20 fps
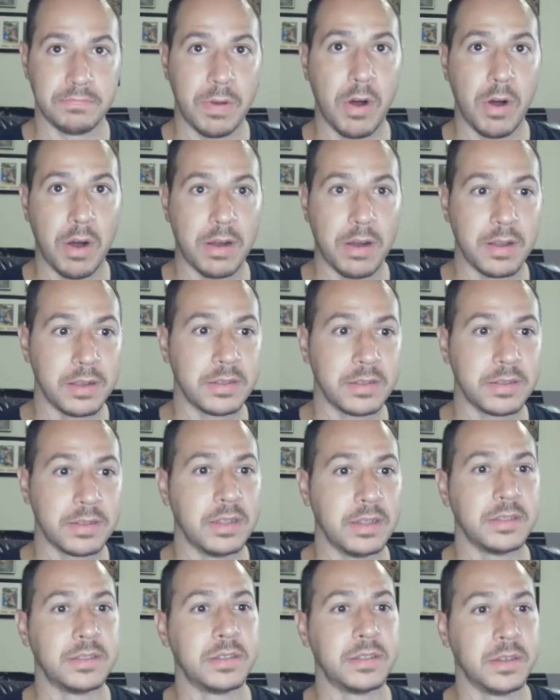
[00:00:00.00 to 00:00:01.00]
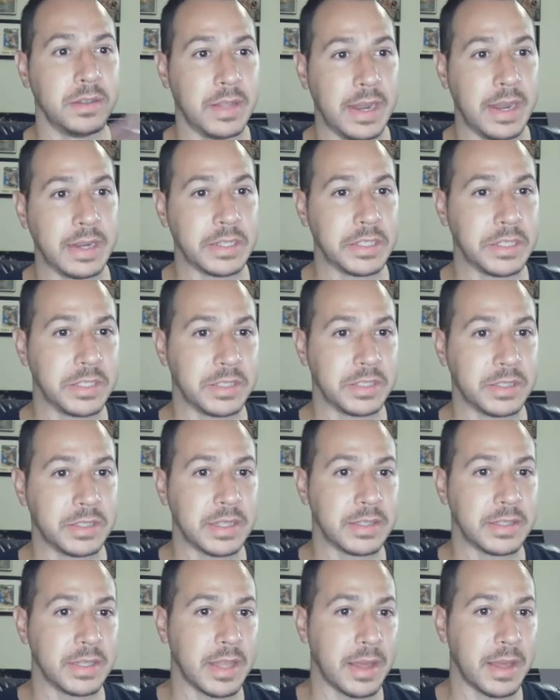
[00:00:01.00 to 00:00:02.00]
pause until I actually
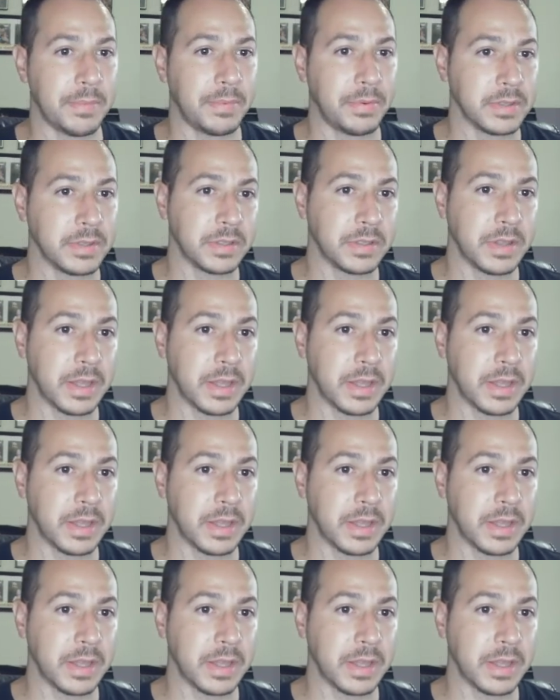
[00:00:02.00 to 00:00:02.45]
send at that point.